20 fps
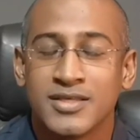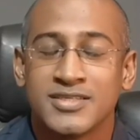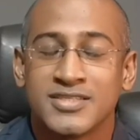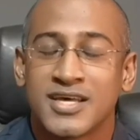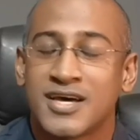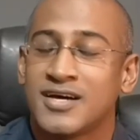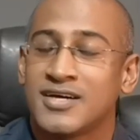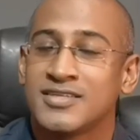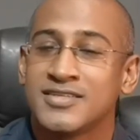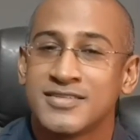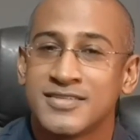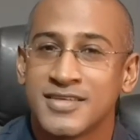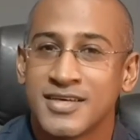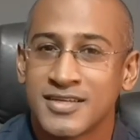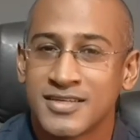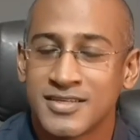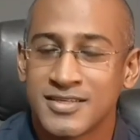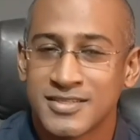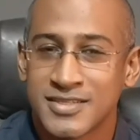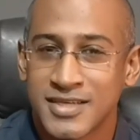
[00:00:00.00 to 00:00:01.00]
These are
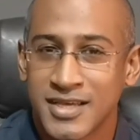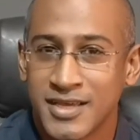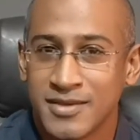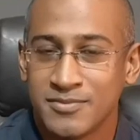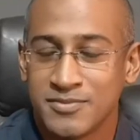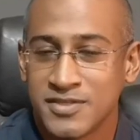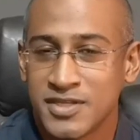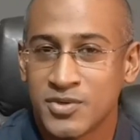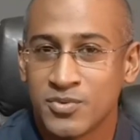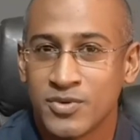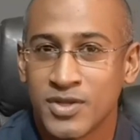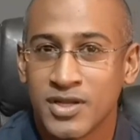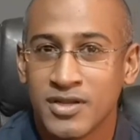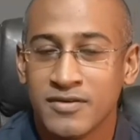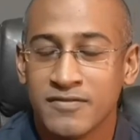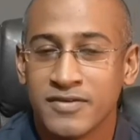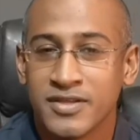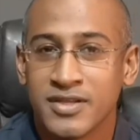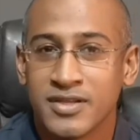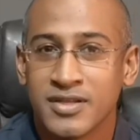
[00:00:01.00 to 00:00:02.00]
uncertain times that we
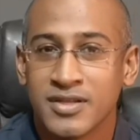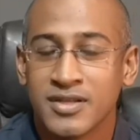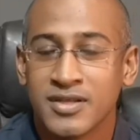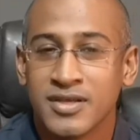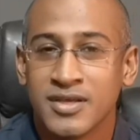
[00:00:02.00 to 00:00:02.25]
live in.